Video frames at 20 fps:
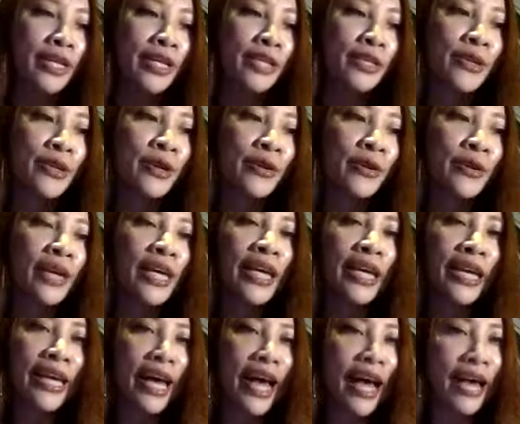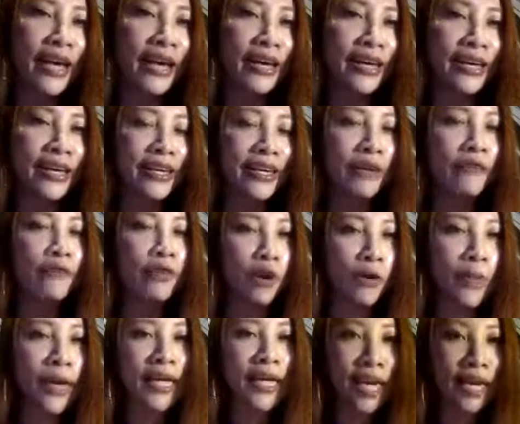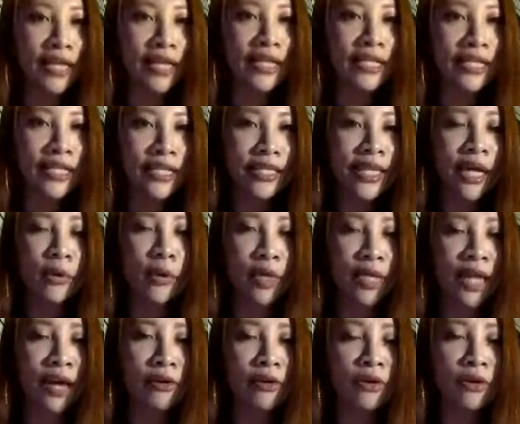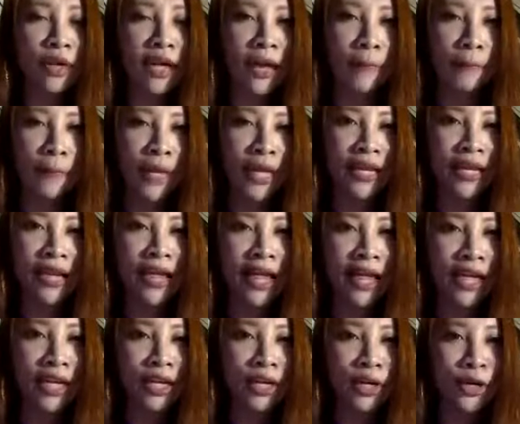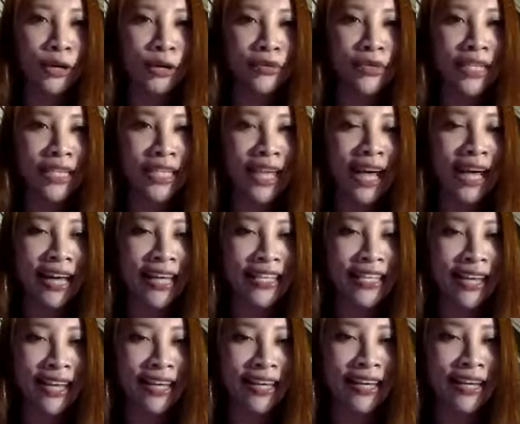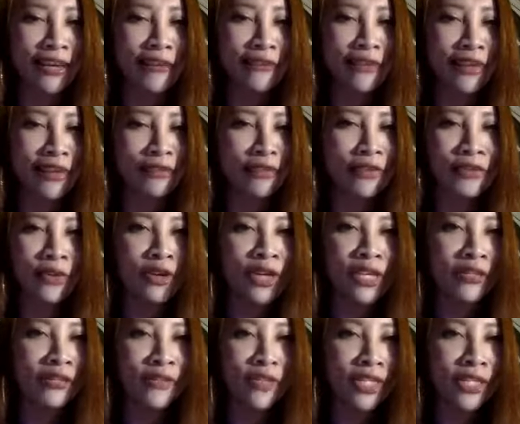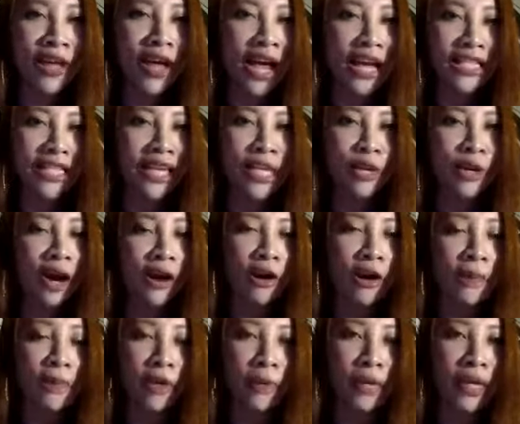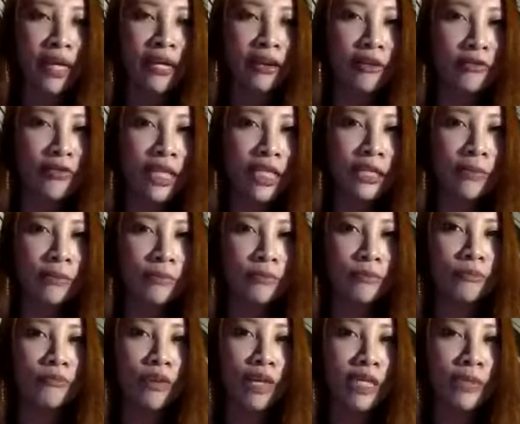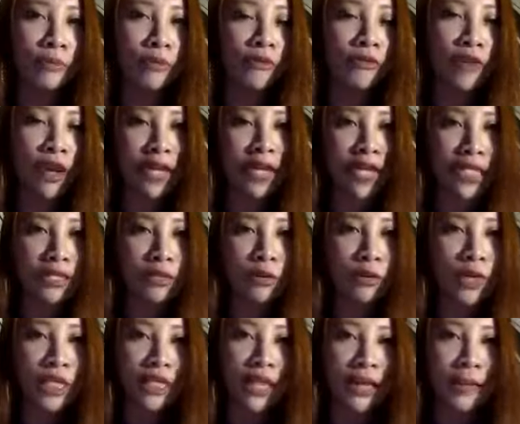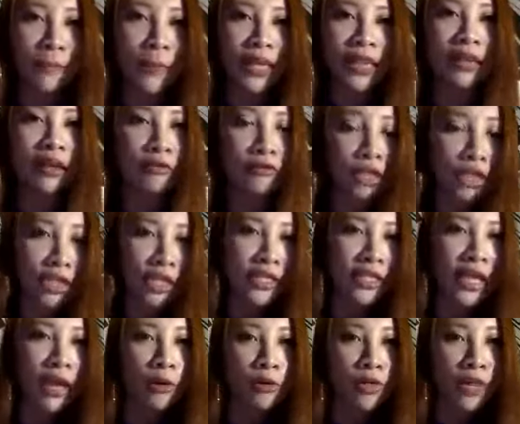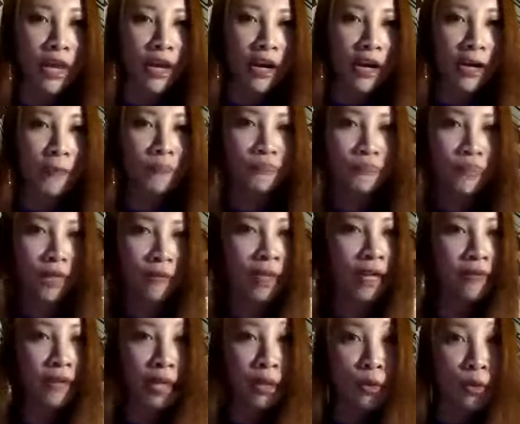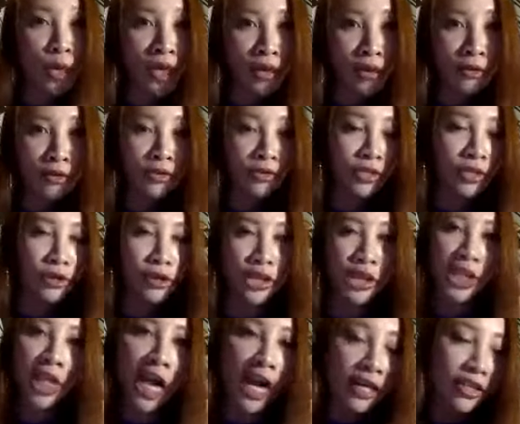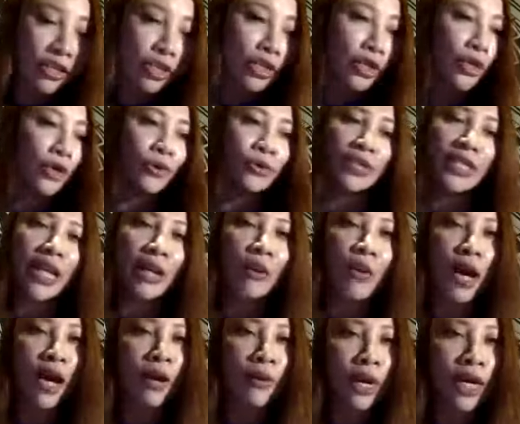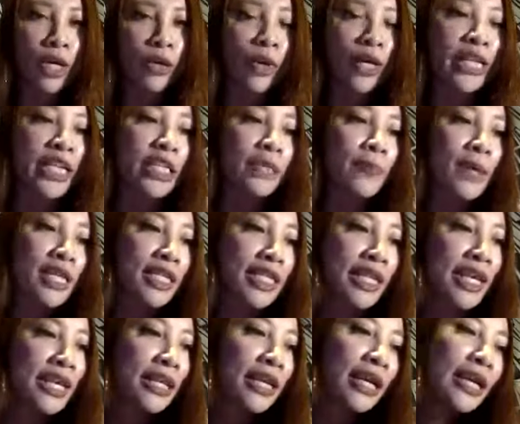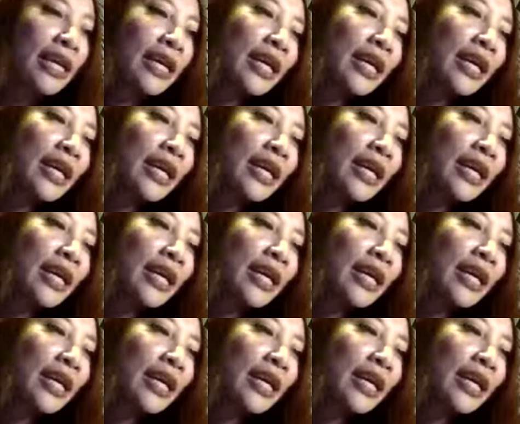So I, if you're my younger sister, would tell you like, Pete lah, you know, this guy is like, if, if you're not, if it's not asking you out, I'm not making the first first move, right? There's always like better fishes out there, maybe even whales or sharks, you know. It's like, why why you want this person?